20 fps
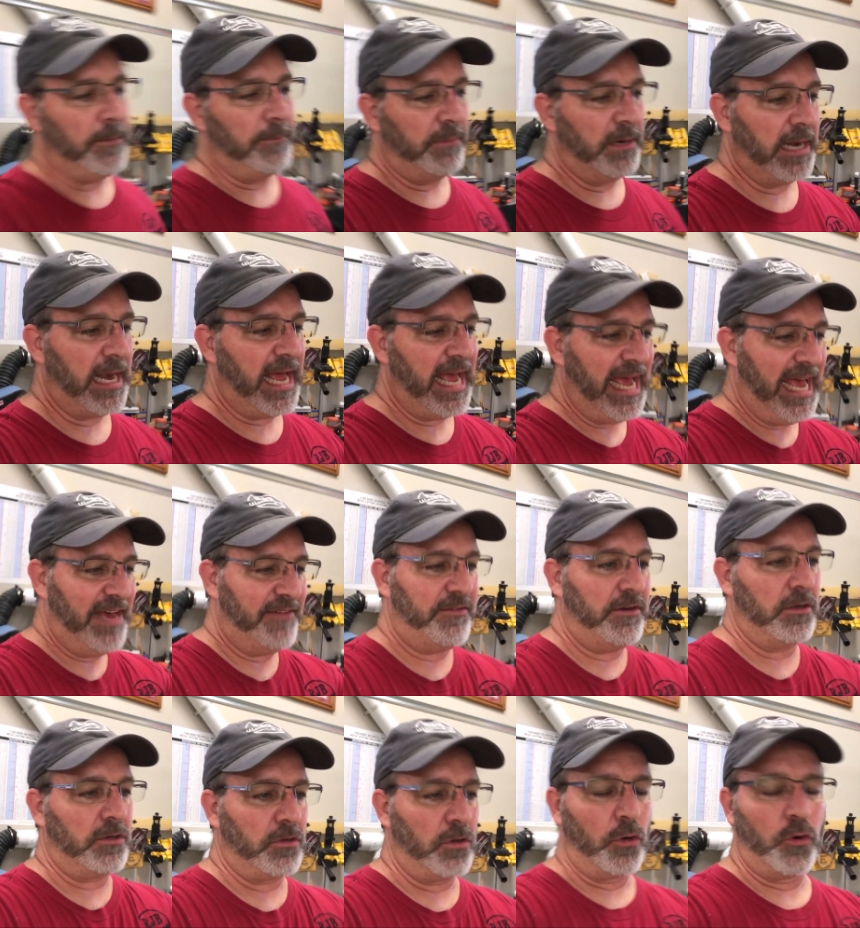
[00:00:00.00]
But I have
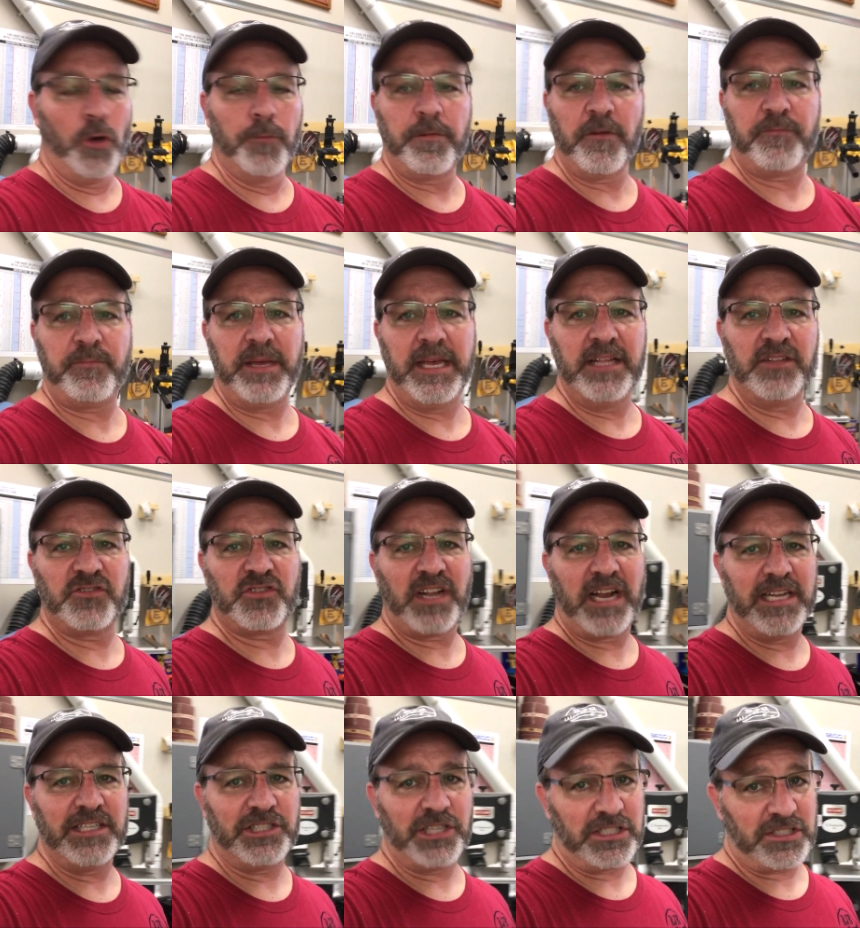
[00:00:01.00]
a group of pins
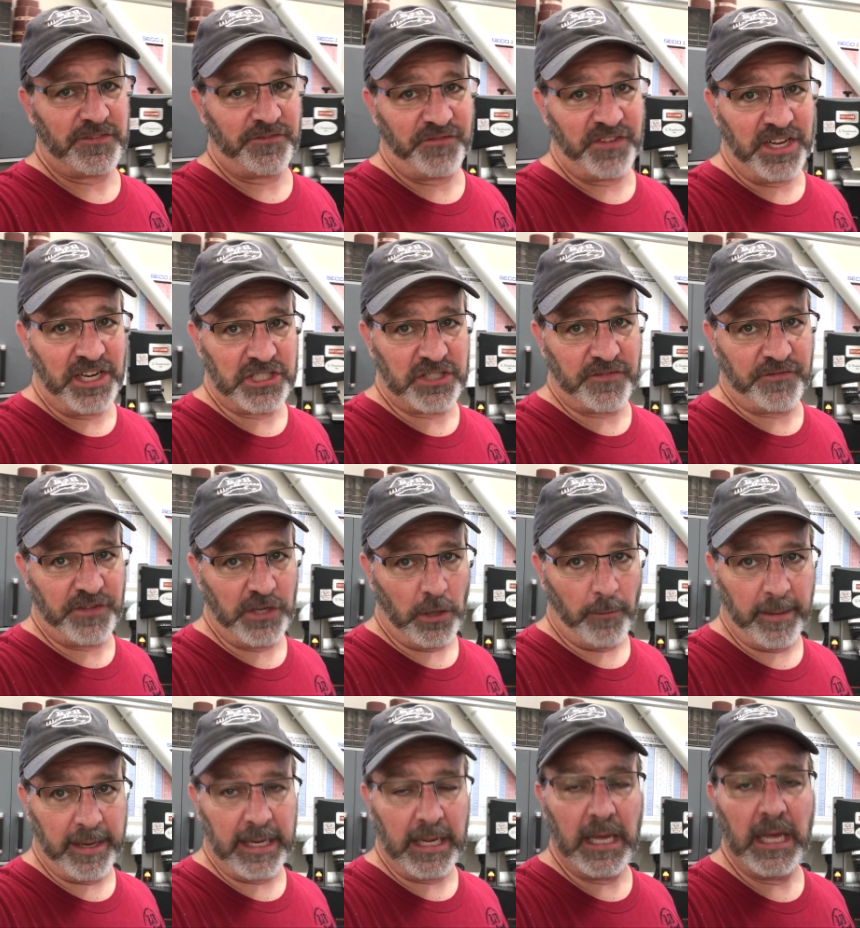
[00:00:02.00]
that I just finished
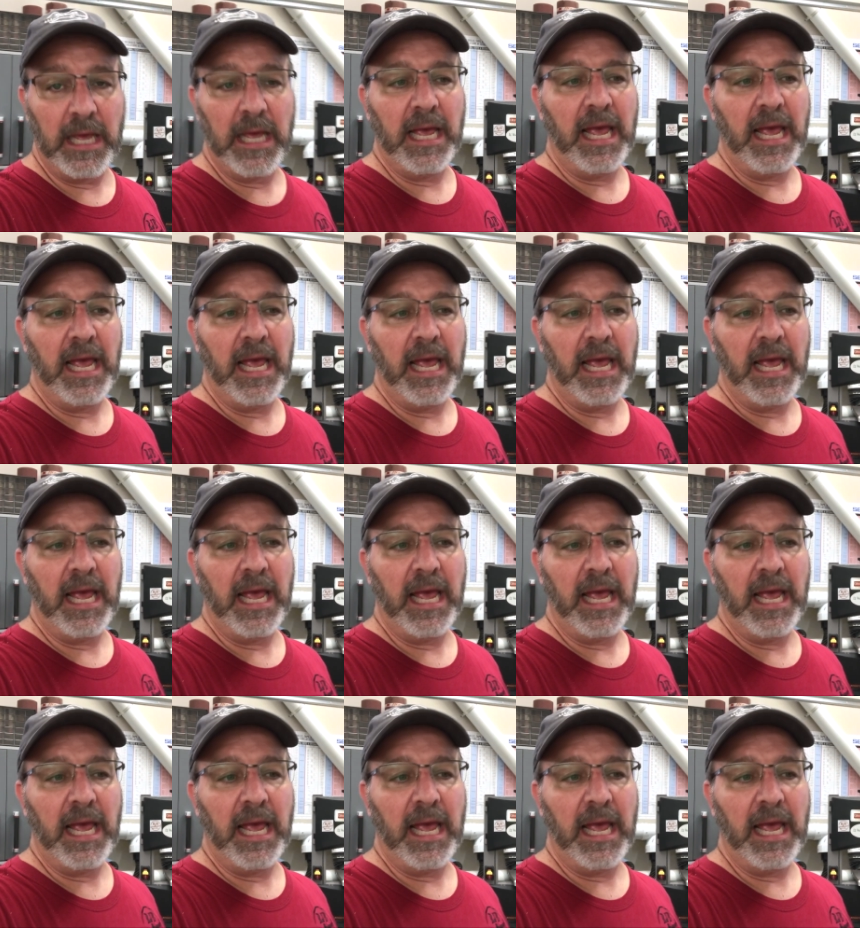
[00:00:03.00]
filming.